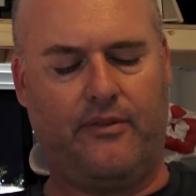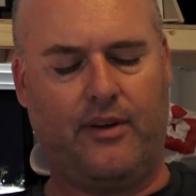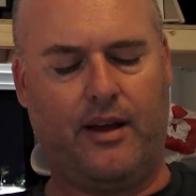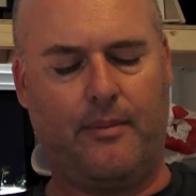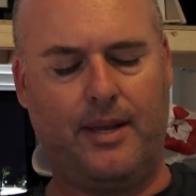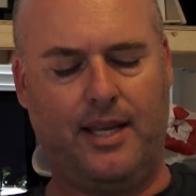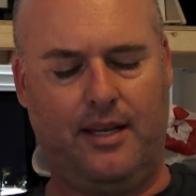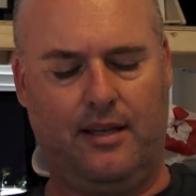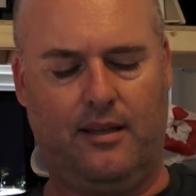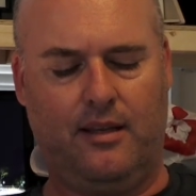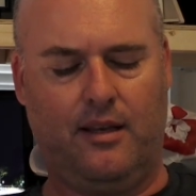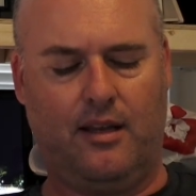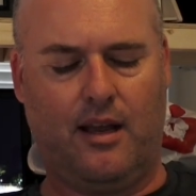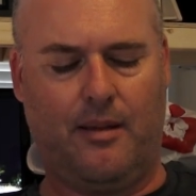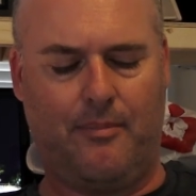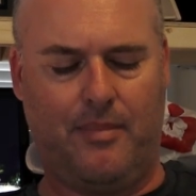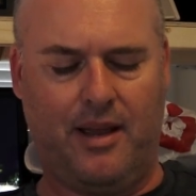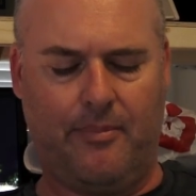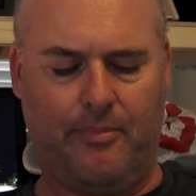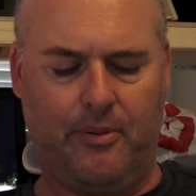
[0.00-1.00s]
I mean,
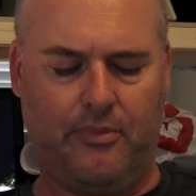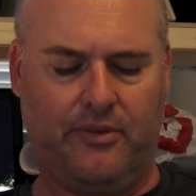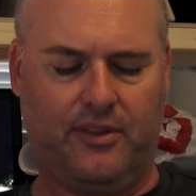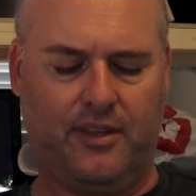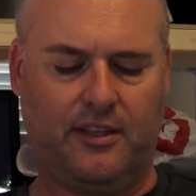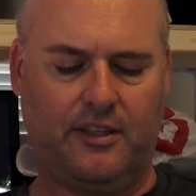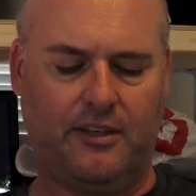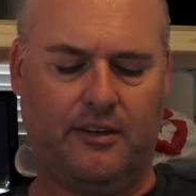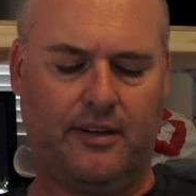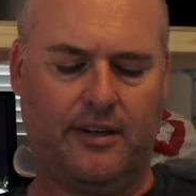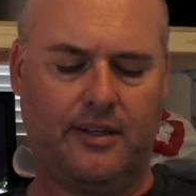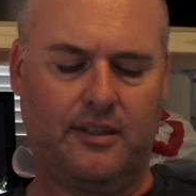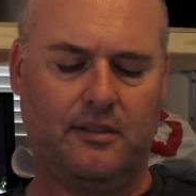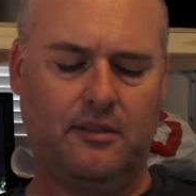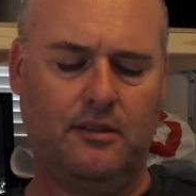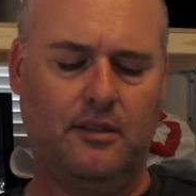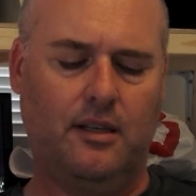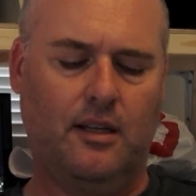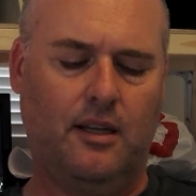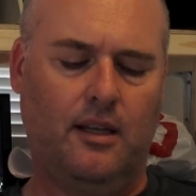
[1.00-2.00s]
I'm happy with the
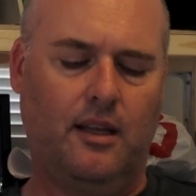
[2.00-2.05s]
dial,